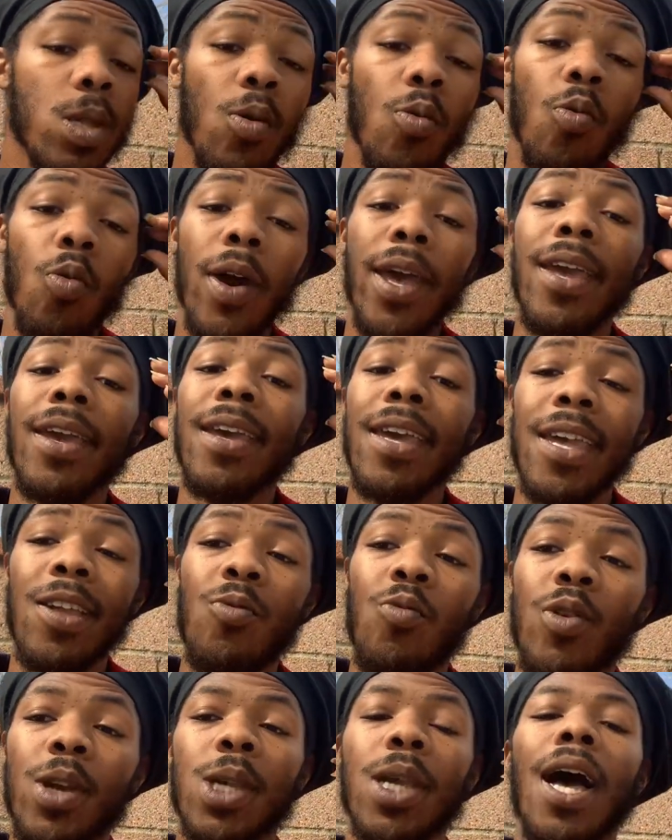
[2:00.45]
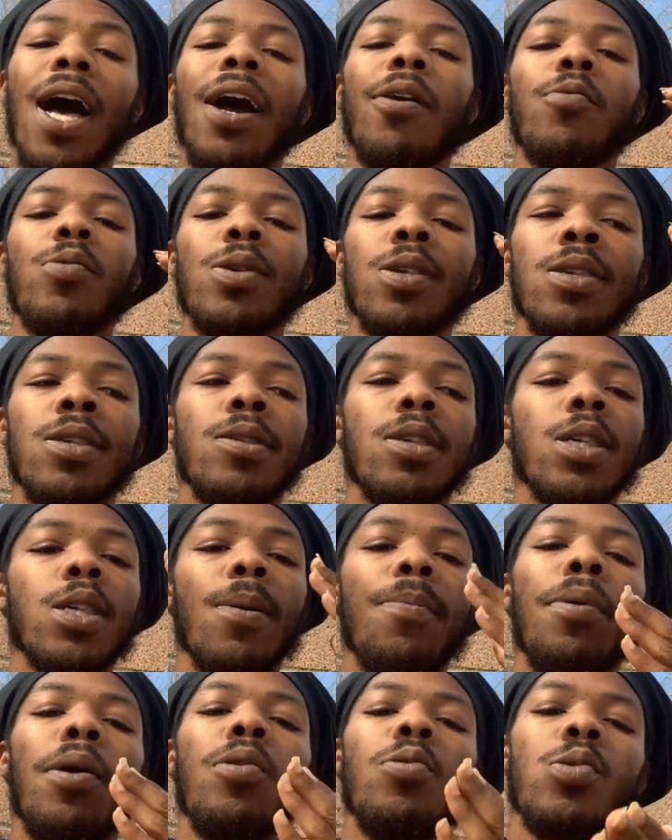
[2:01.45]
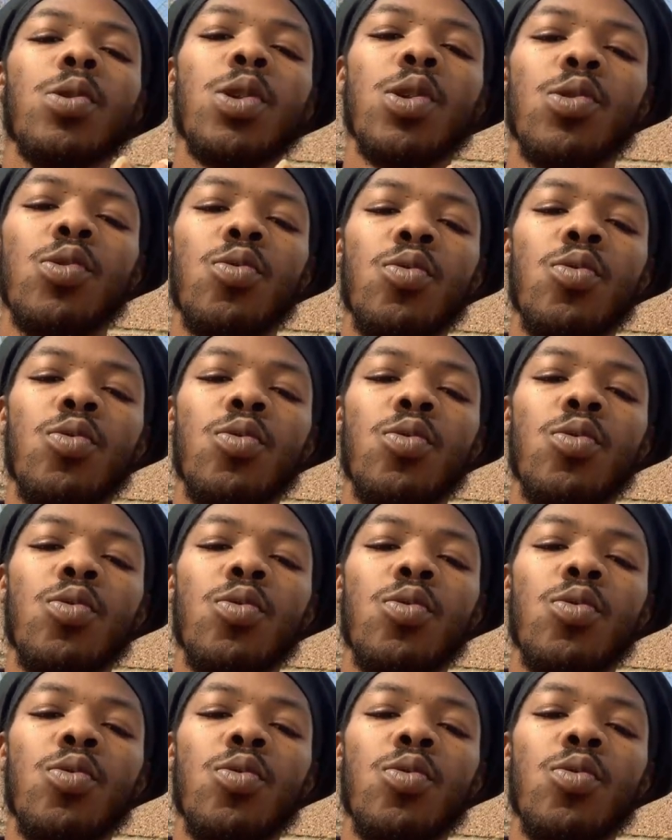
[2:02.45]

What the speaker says: way in which I was supposed to